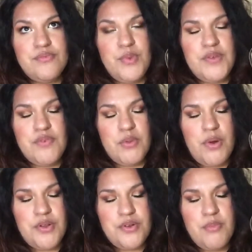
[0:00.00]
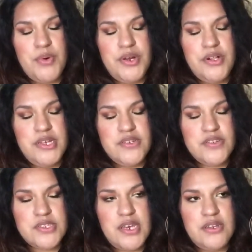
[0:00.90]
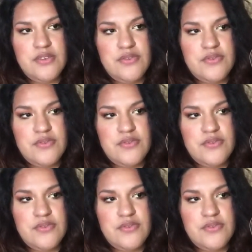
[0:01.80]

wait for the water to boil. I just kind of,